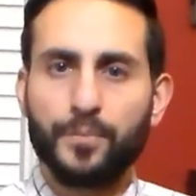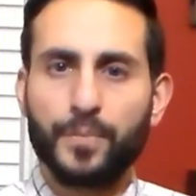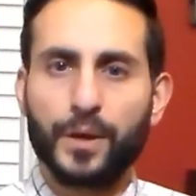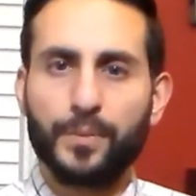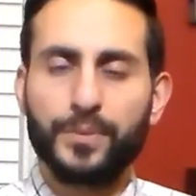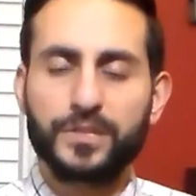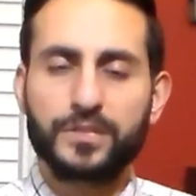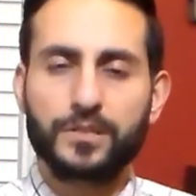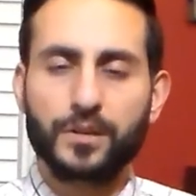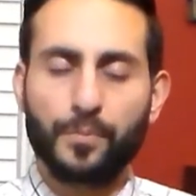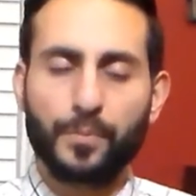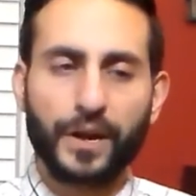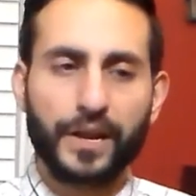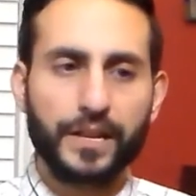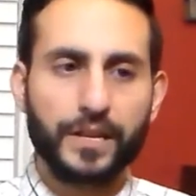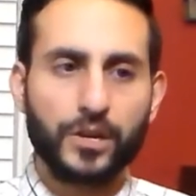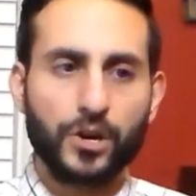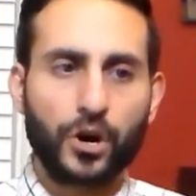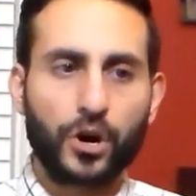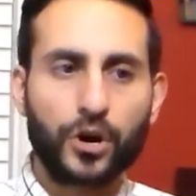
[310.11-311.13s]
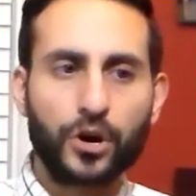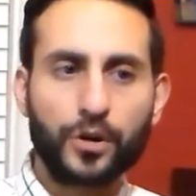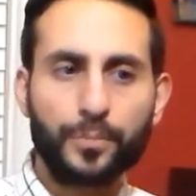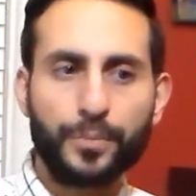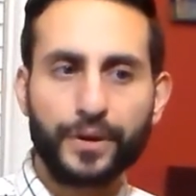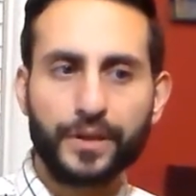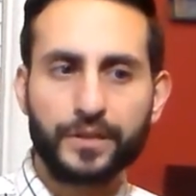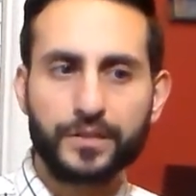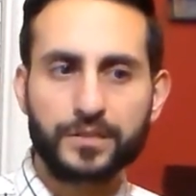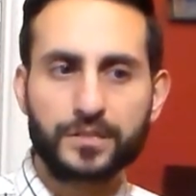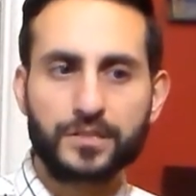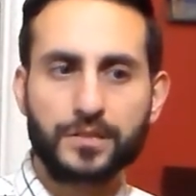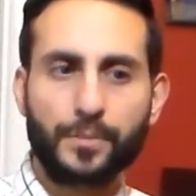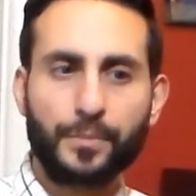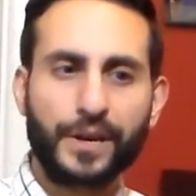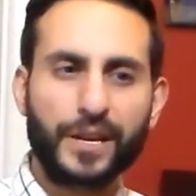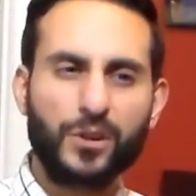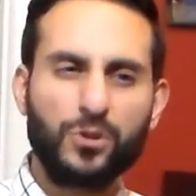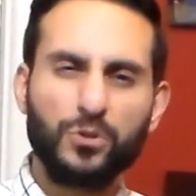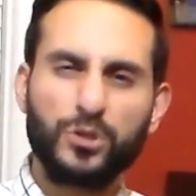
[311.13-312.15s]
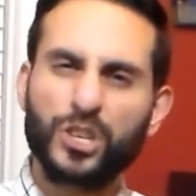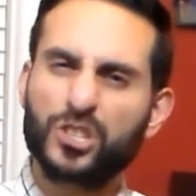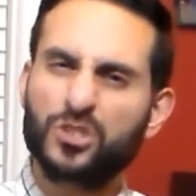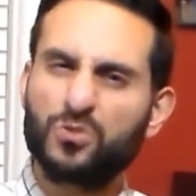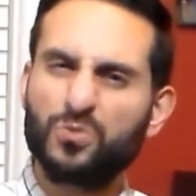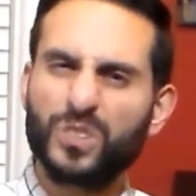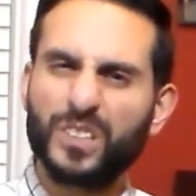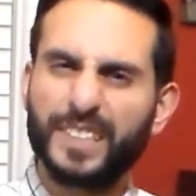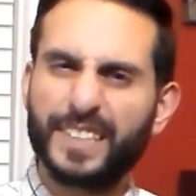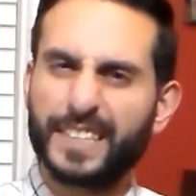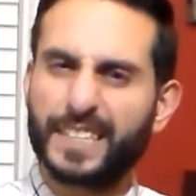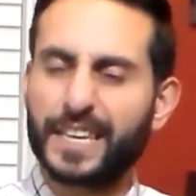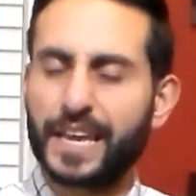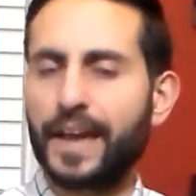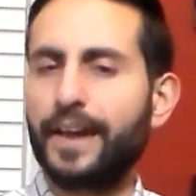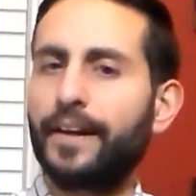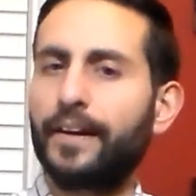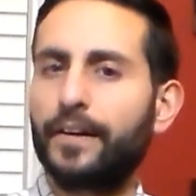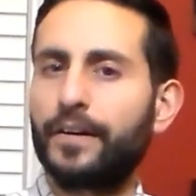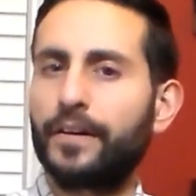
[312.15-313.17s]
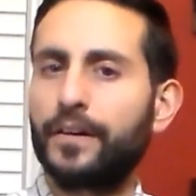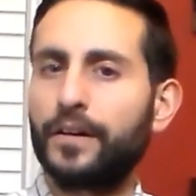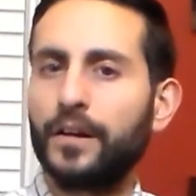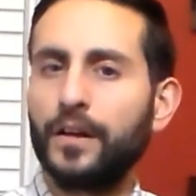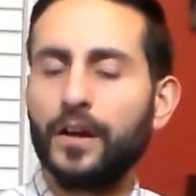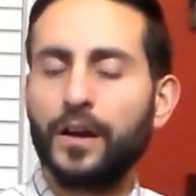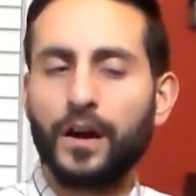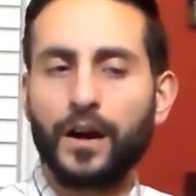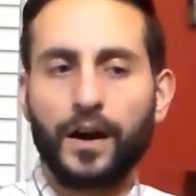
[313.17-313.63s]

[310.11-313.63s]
maybe somebody urban, somebody who doesn't really care,